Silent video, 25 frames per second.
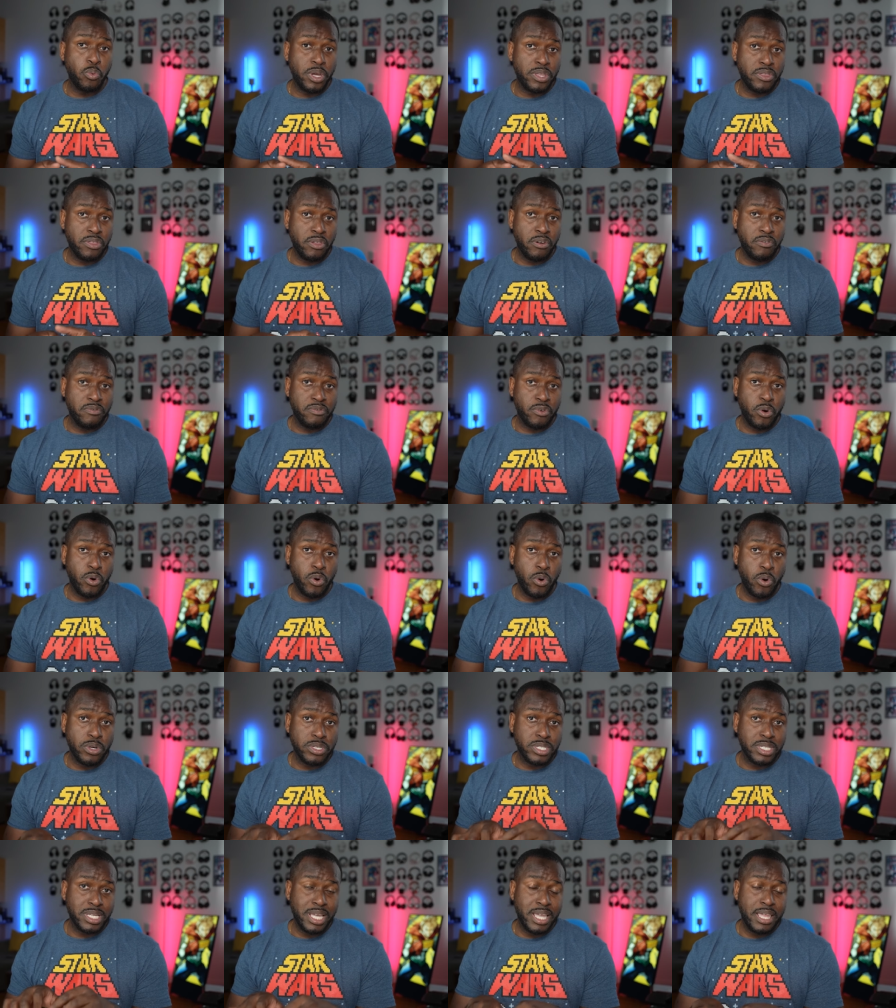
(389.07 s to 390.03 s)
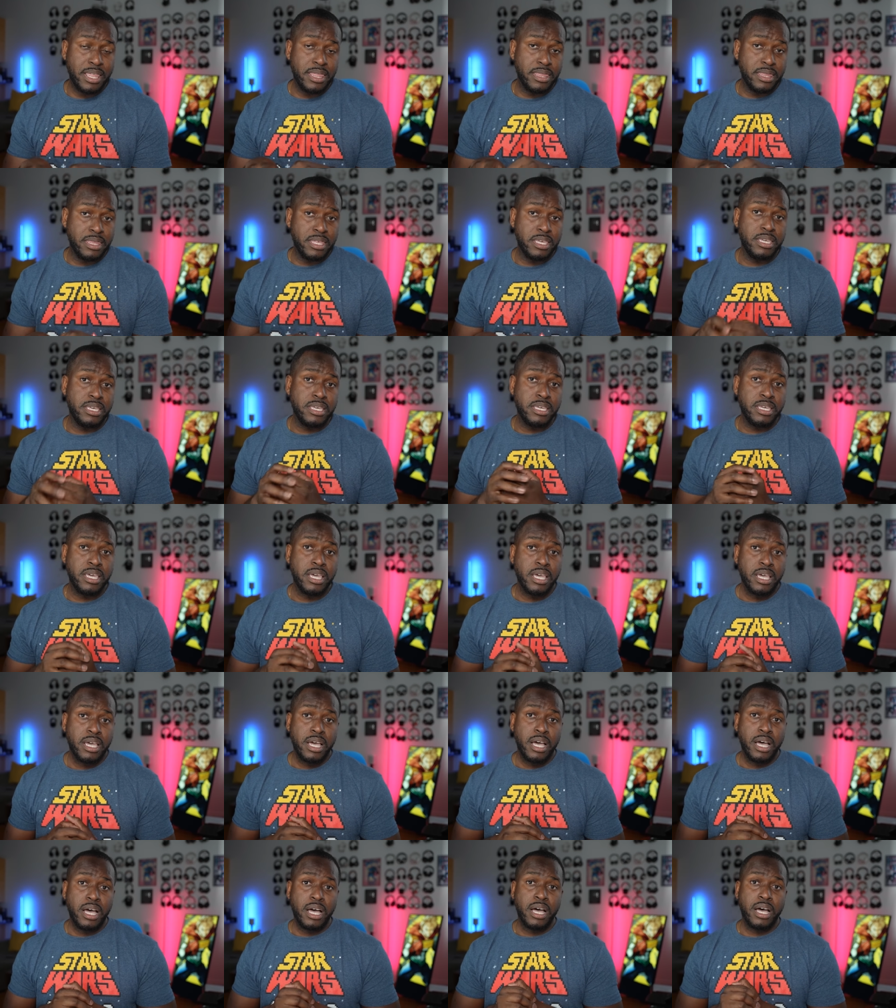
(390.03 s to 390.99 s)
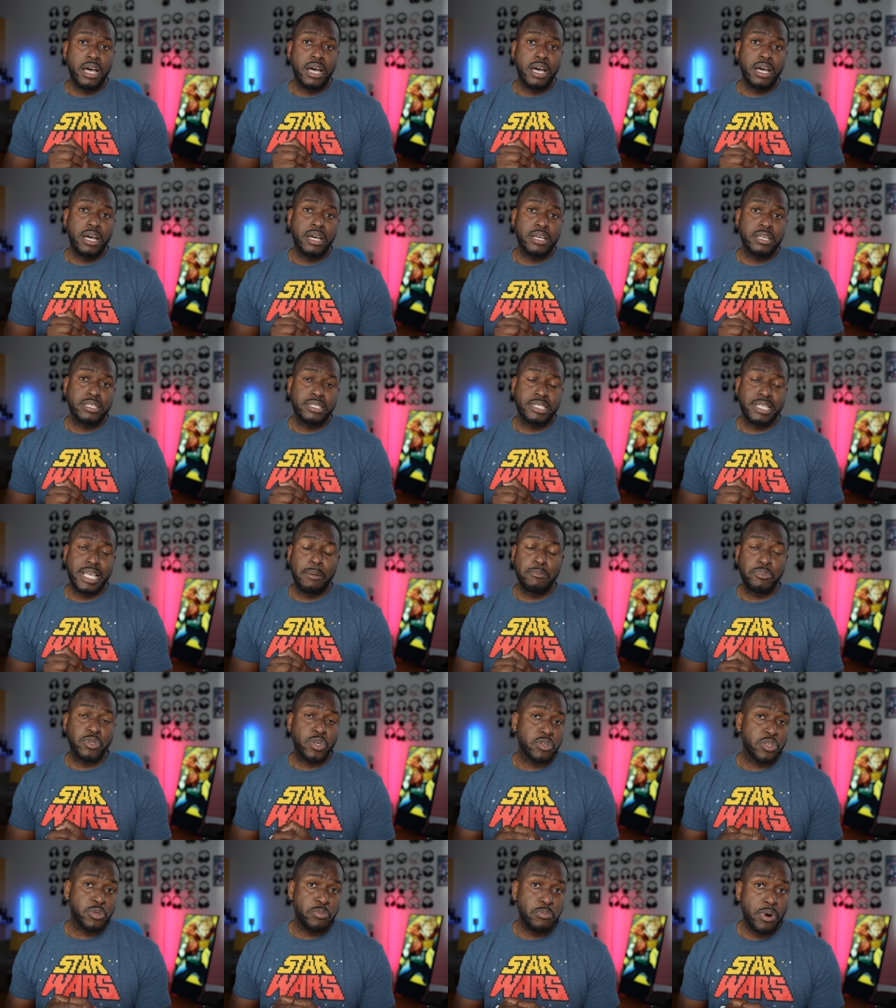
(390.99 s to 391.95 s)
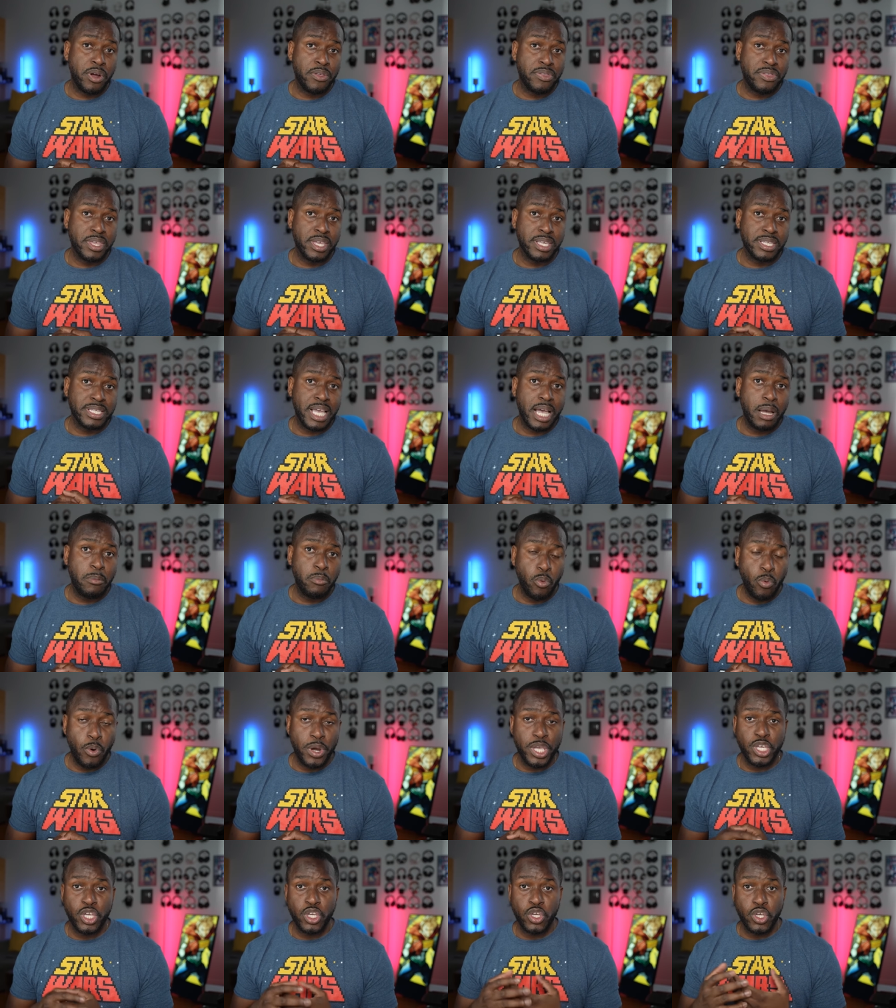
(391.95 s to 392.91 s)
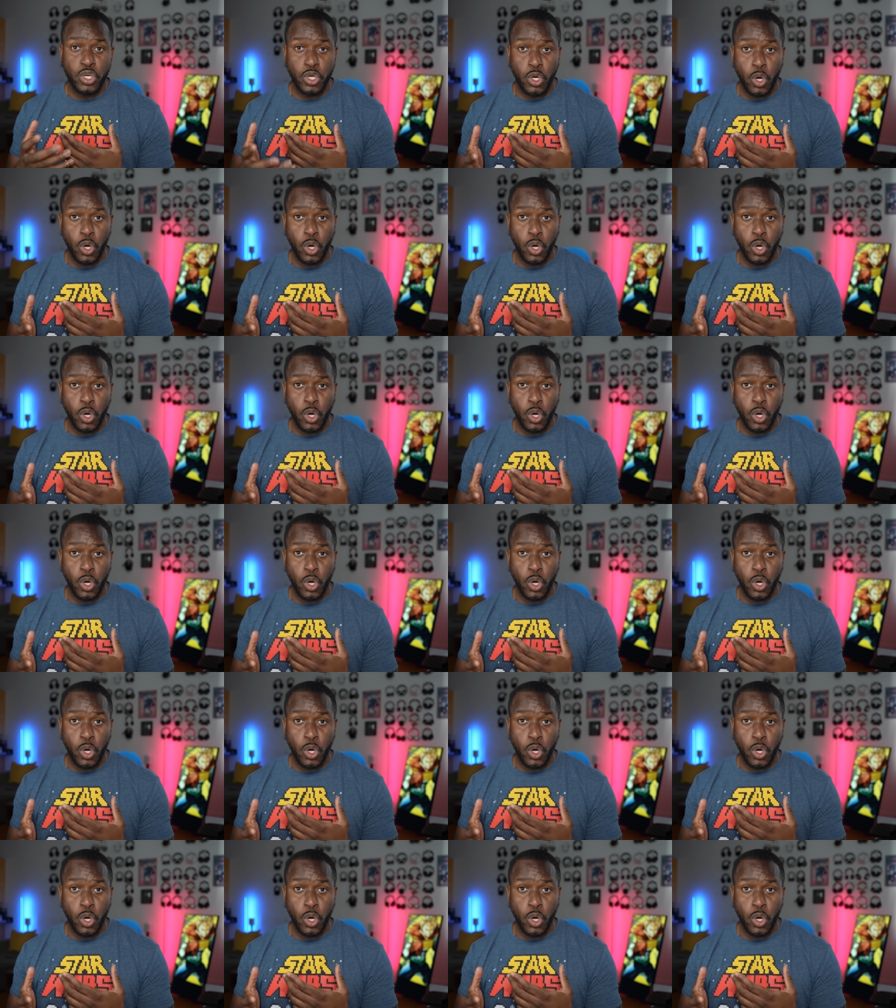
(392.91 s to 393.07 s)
with, of course, the uh, Samsung Smart Things app, where you can